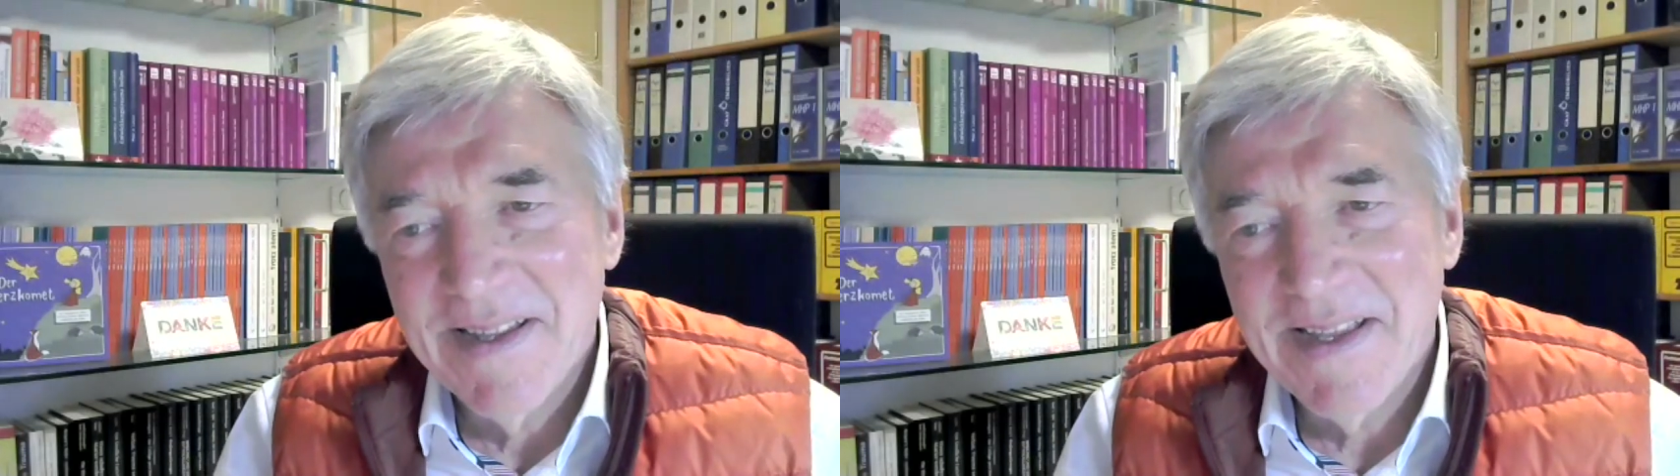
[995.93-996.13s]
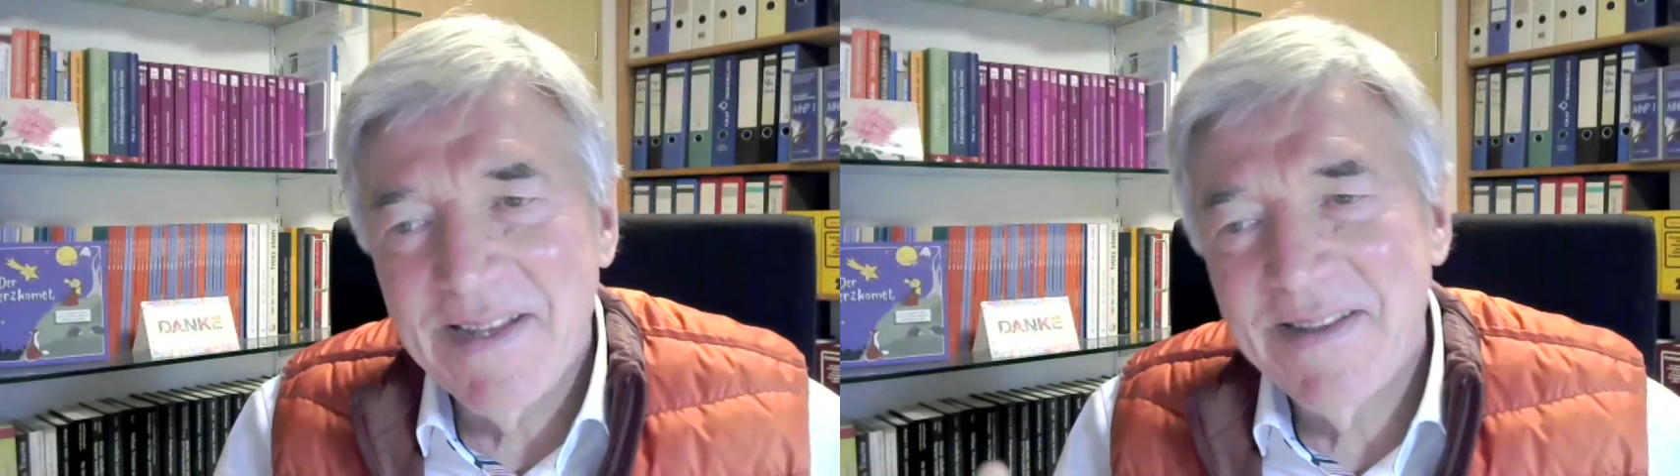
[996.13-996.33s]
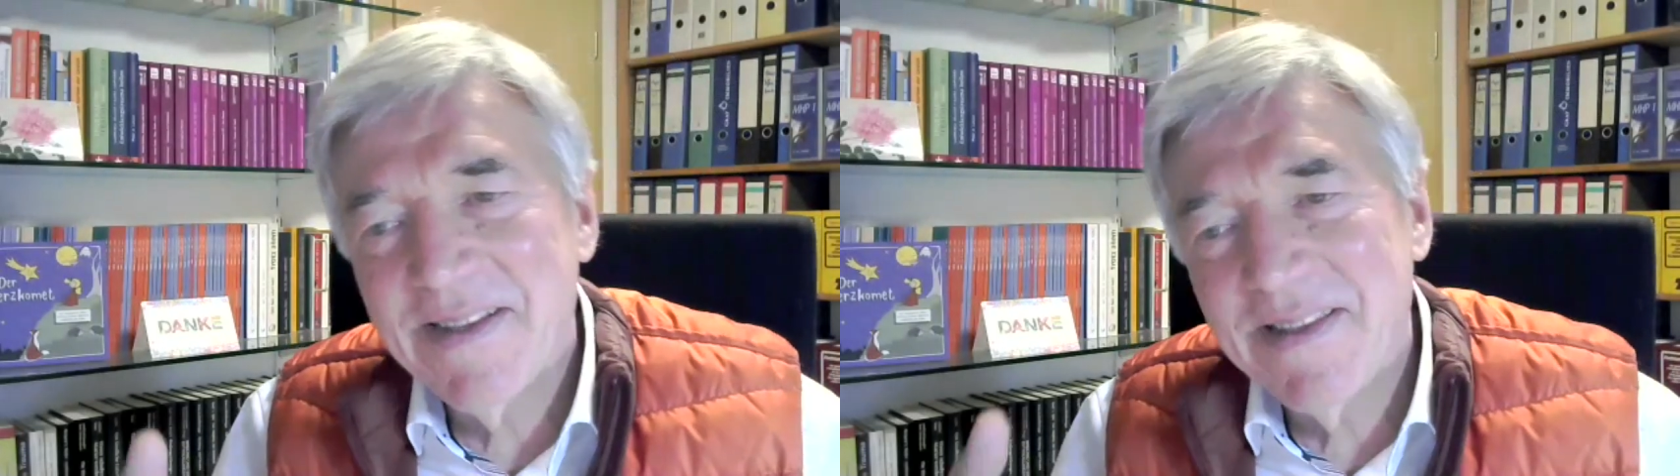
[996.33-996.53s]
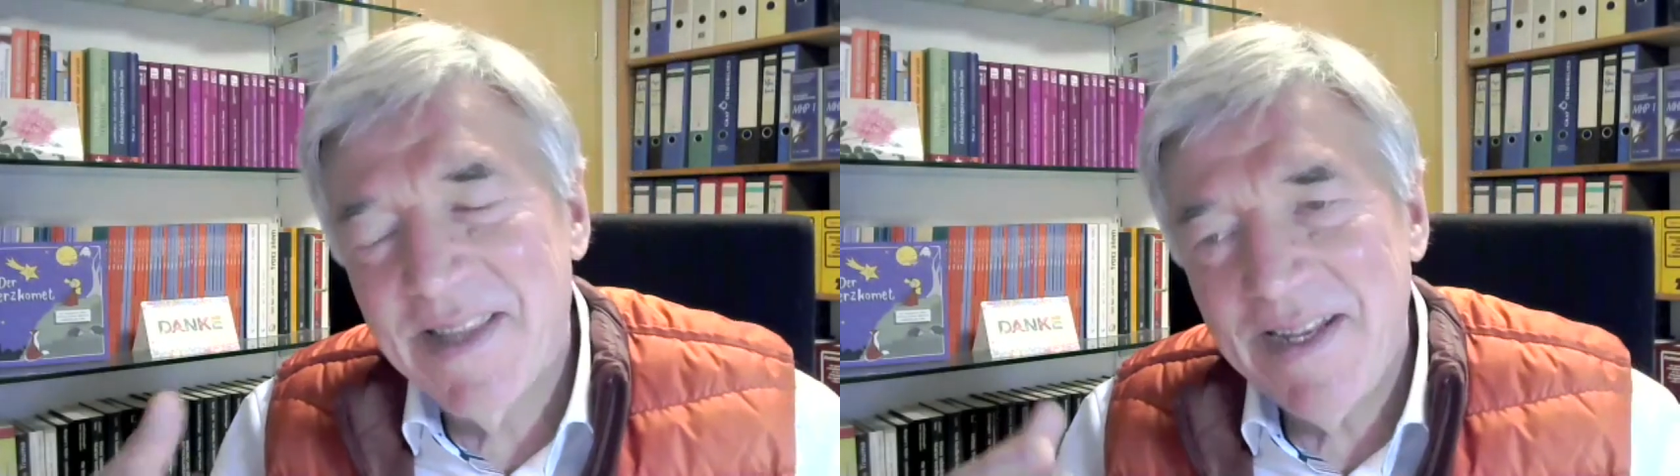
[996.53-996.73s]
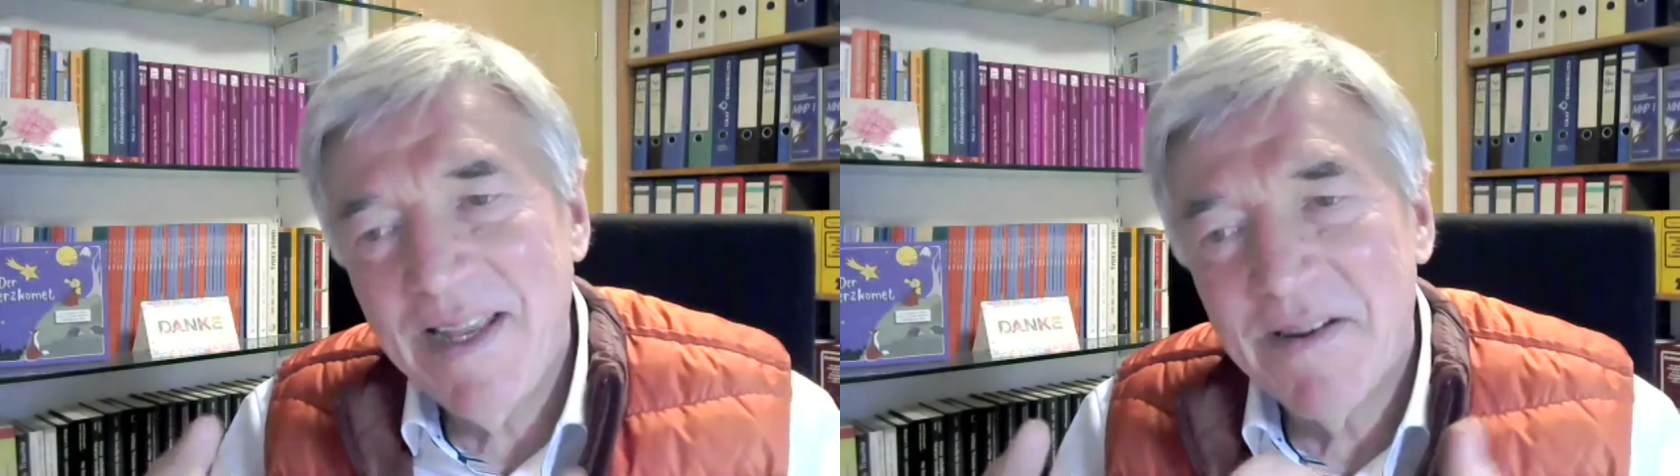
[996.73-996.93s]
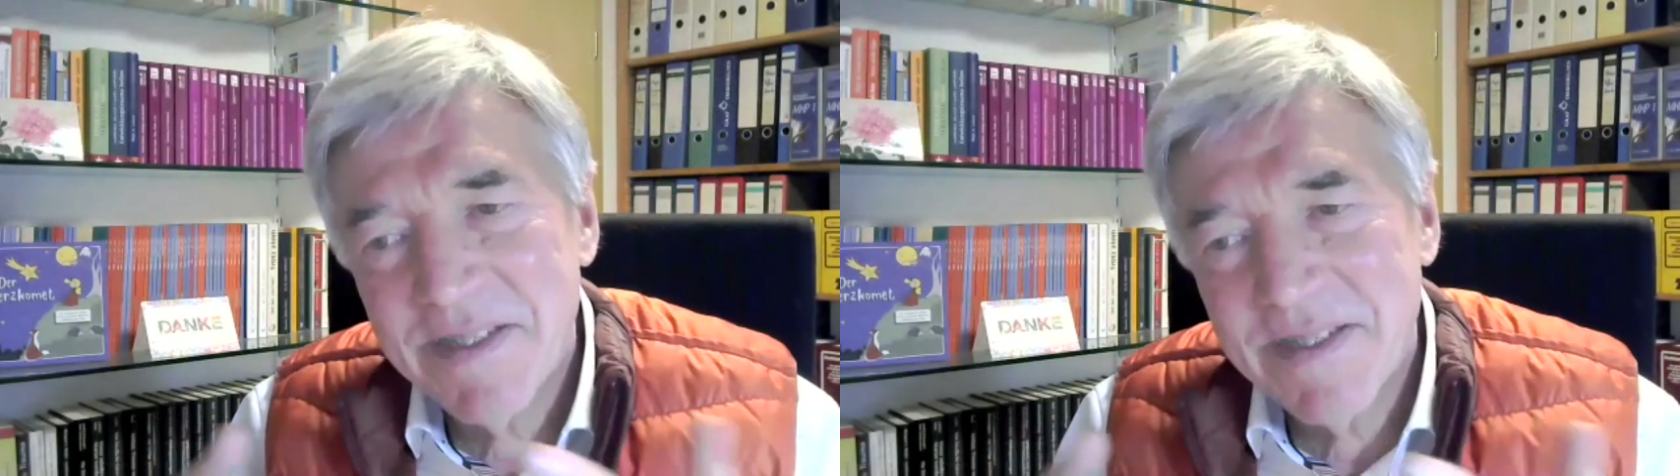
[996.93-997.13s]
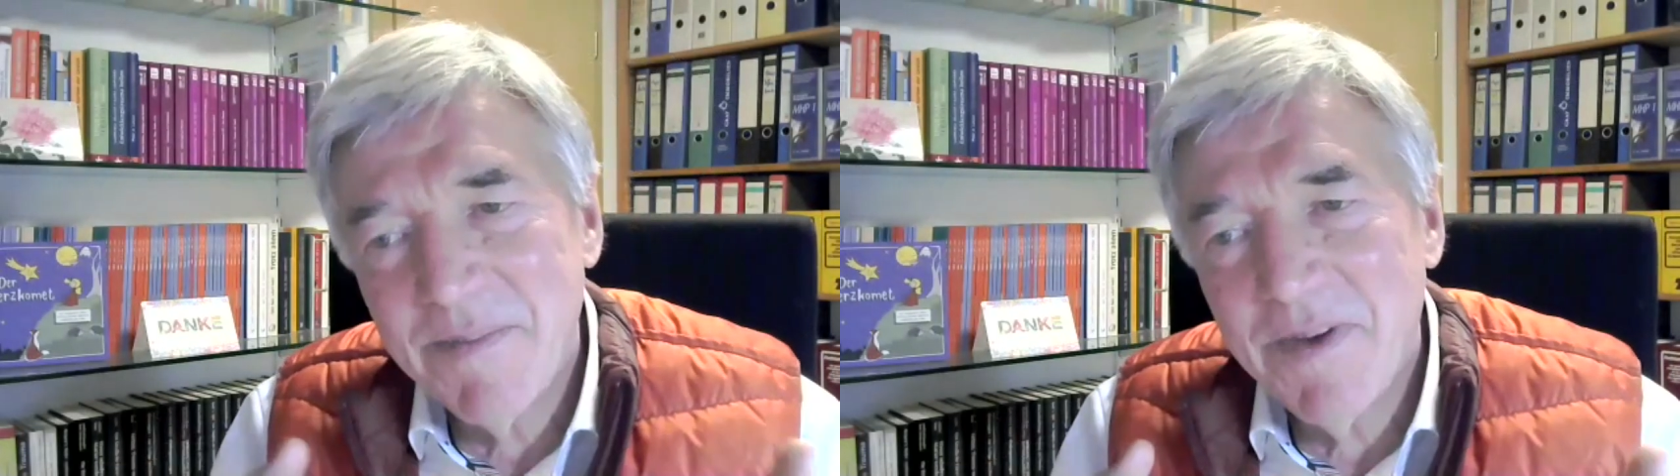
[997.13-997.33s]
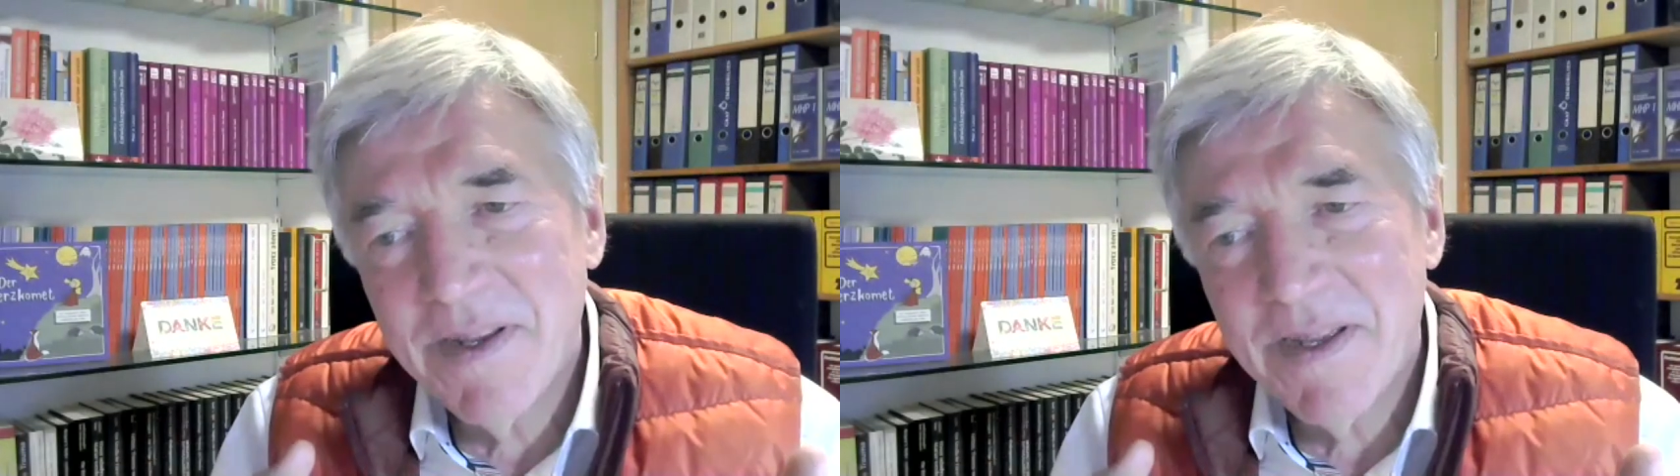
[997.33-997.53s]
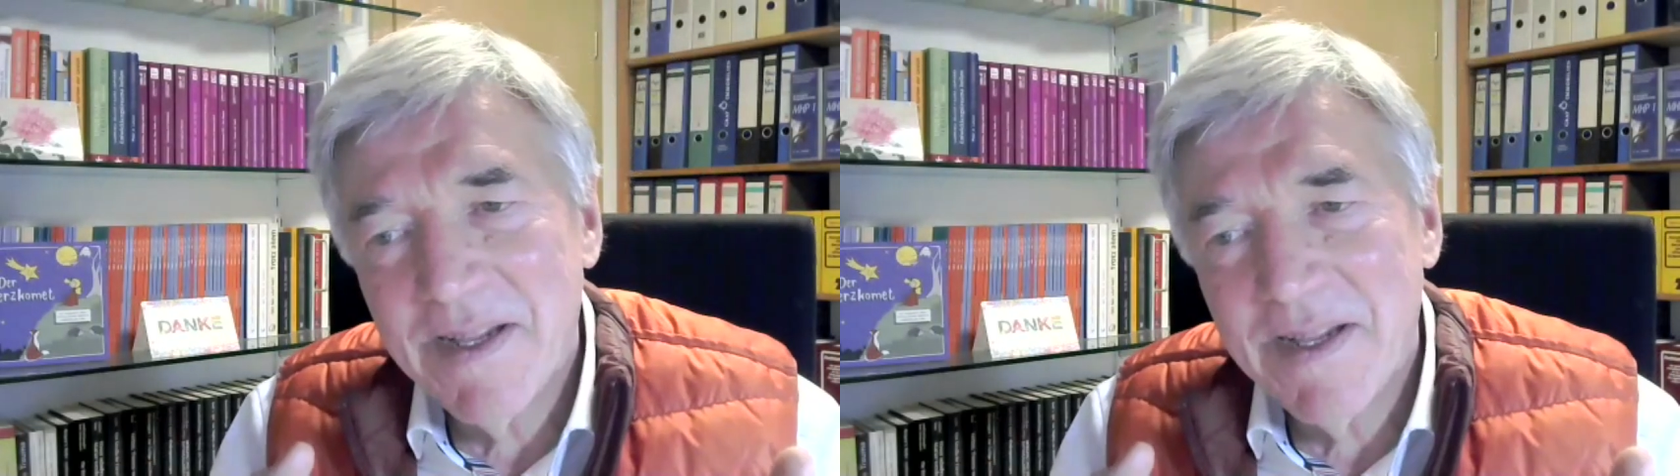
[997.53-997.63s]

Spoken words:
And then I ask someone